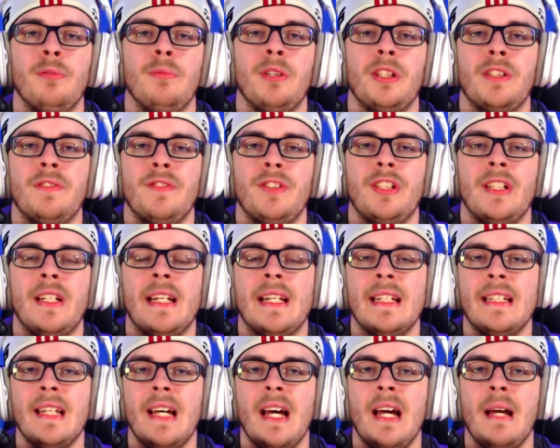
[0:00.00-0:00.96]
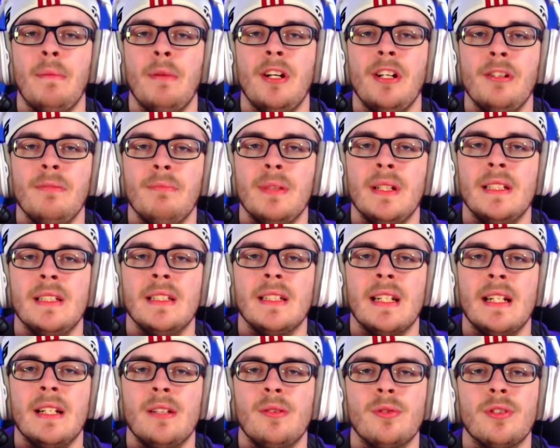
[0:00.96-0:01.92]
much for taking time out of your busy
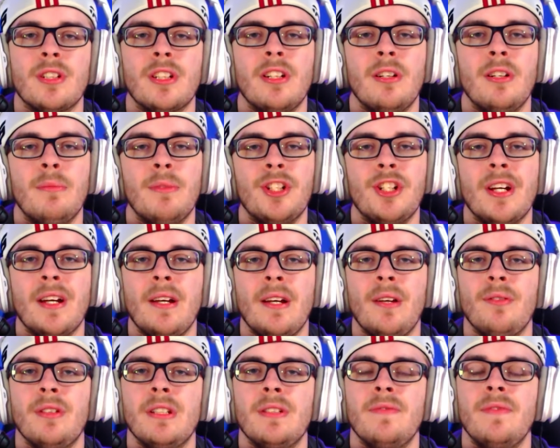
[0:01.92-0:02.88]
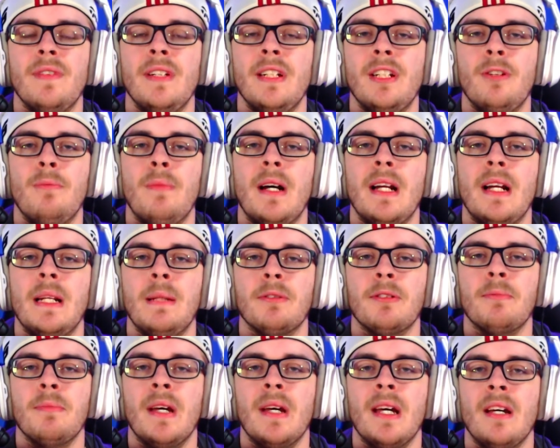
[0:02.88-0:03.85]
schedules to come and check out this video. My name
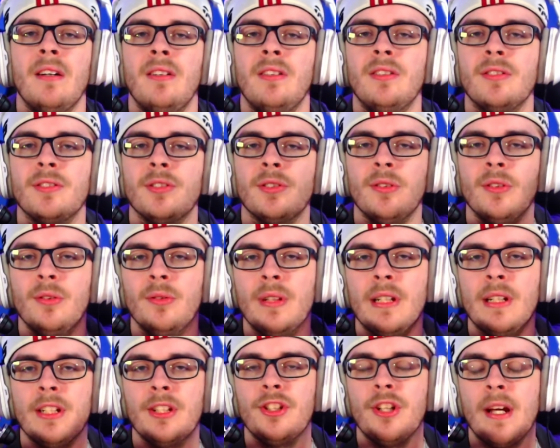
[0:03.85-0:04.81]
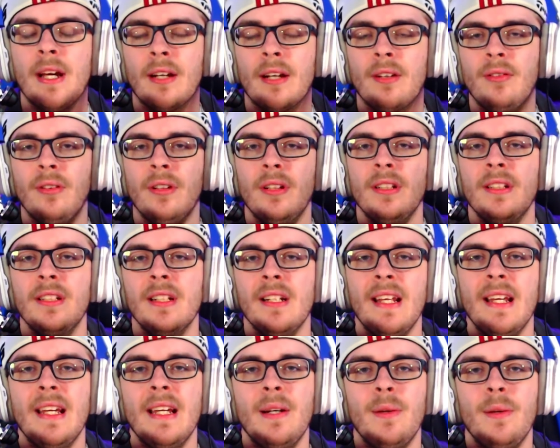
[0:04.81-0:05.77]
is Matt, also known as Jackal.
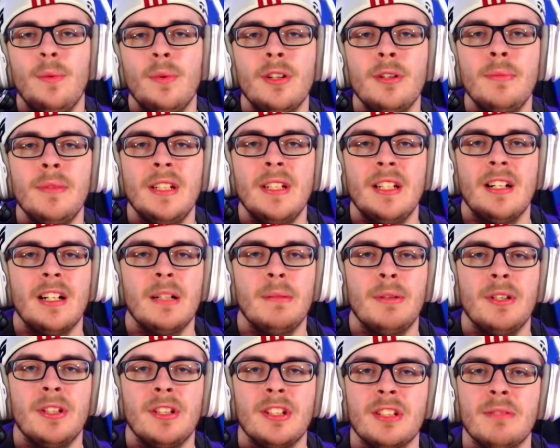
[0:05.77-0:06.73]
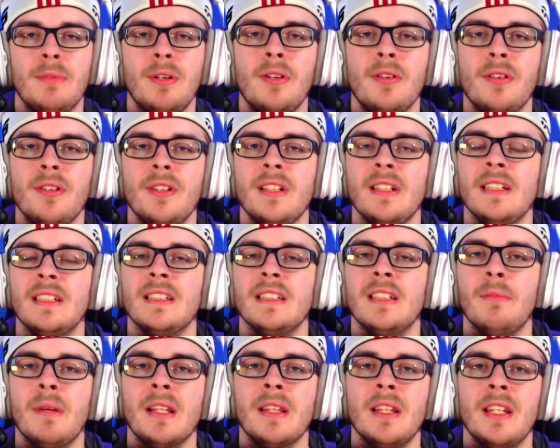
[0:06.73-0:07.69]
Today, we're going to be talking about the small things
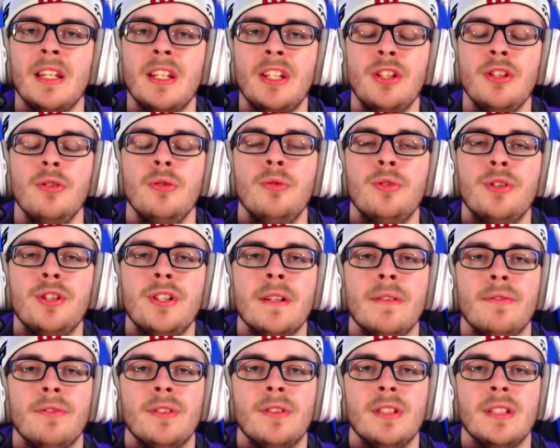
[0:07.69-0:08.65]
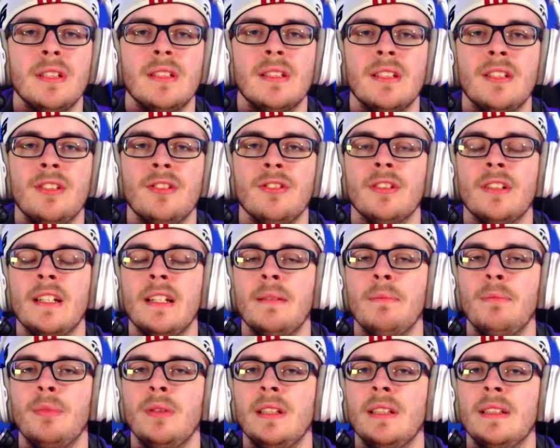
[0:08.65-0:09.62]
that make the huge differences in your
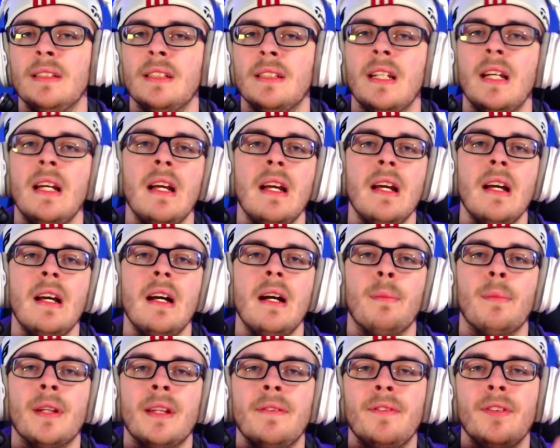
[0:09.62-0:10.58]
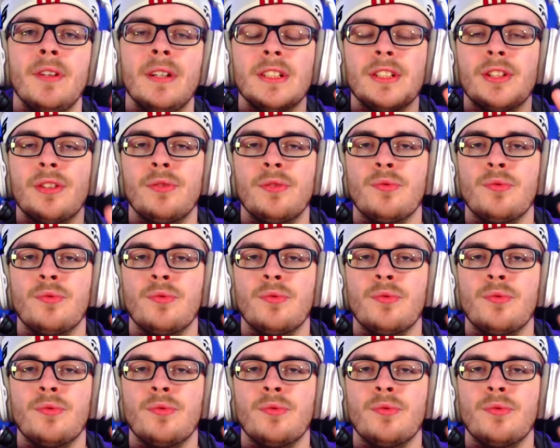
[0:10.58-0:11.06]
gameplays. I'm going to give you guys